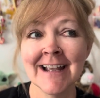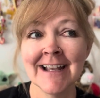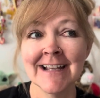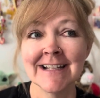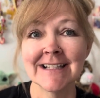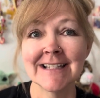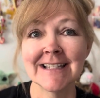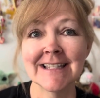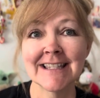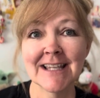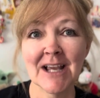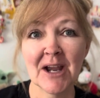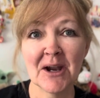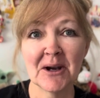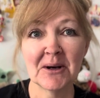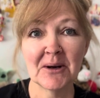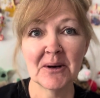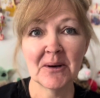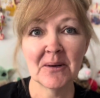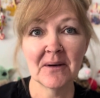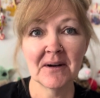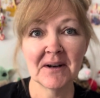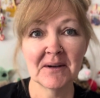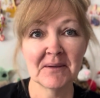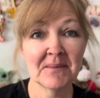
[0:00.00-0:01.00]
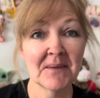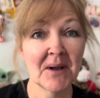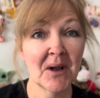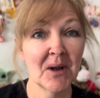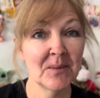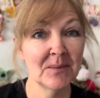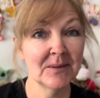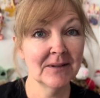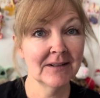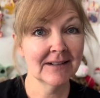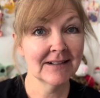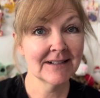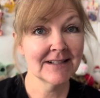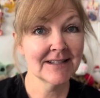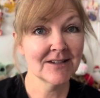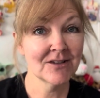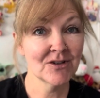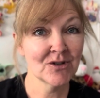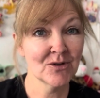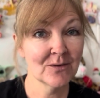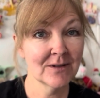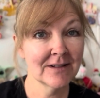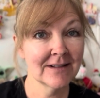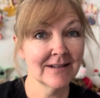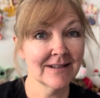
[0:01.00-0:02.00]
So um, I hope you guys
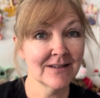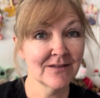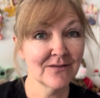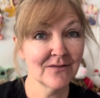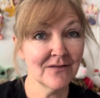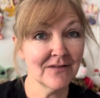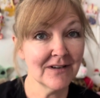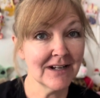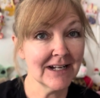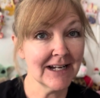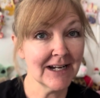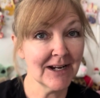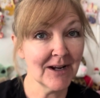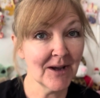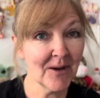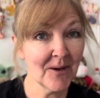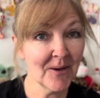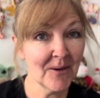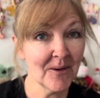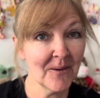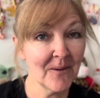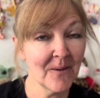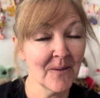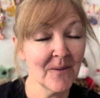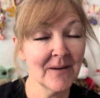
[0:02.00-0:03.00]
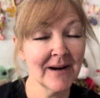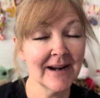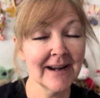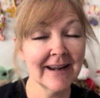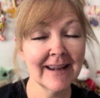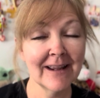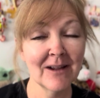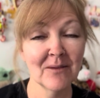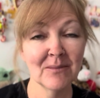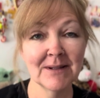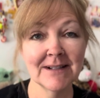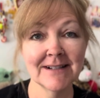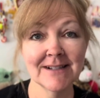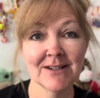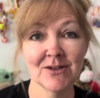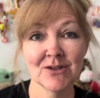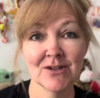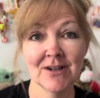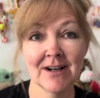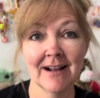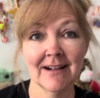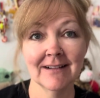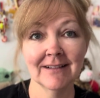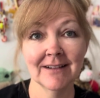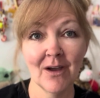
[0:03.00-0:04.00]
enjoyed this video and please go
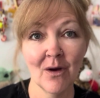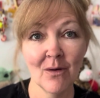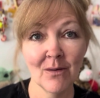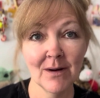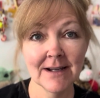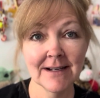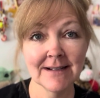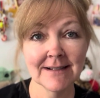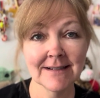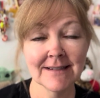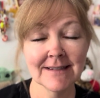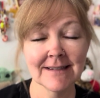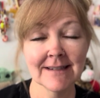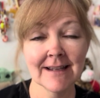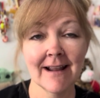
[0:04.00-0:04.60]
check out Lois